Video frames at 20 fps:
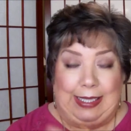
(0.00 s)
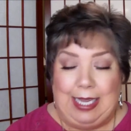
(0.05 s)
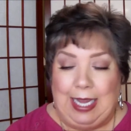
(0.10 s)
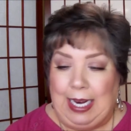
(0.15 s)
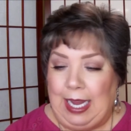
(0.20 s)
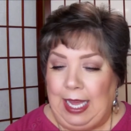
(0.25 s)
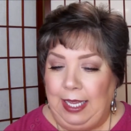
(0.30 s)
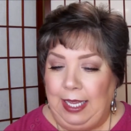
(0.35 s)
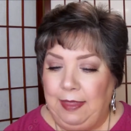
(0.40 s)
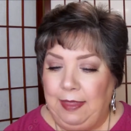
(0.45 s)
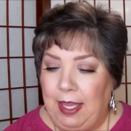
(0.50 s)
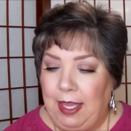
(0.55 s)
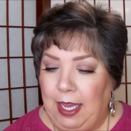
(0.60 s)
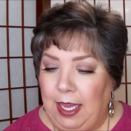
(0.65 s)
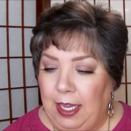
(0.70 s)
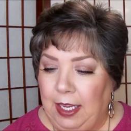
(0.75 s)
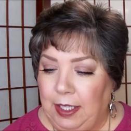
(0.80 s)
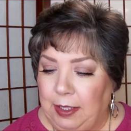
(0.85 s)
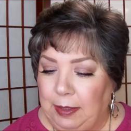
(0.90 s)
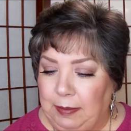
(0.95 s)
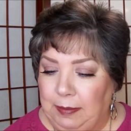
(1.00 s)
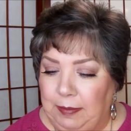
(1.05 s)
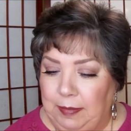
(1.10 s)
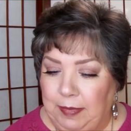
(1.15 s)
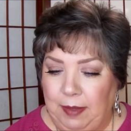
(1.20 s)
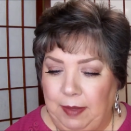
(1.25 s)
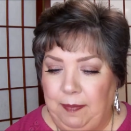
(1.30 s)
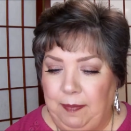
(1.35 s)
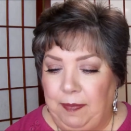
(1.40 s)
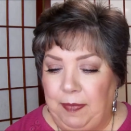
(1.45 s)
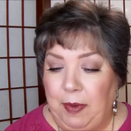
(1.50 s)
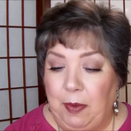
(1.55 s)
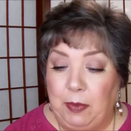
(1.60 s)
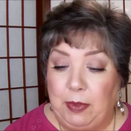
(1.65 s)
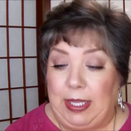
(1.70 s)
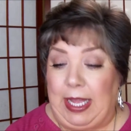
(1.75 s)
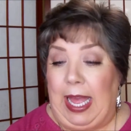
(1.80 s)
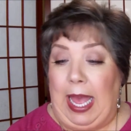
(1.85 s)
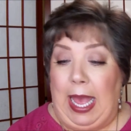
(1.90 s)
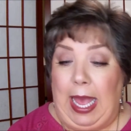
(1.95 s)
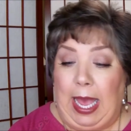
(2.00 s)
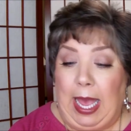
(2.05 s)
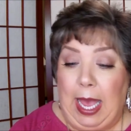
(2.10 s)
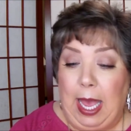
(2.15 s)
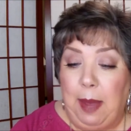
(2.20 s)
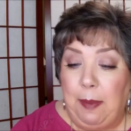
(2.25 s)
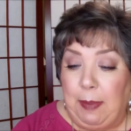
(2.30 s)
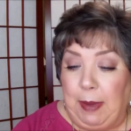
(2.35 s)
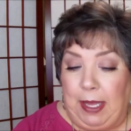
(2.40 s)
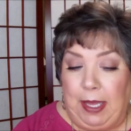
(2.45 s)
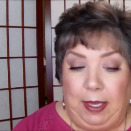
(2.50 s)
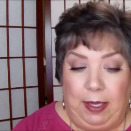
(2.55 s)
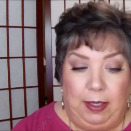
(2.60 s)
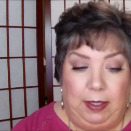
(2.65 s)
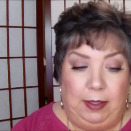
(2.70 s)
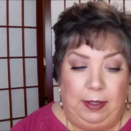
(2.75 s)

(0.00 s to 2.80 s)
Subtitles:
I like that. I was happy.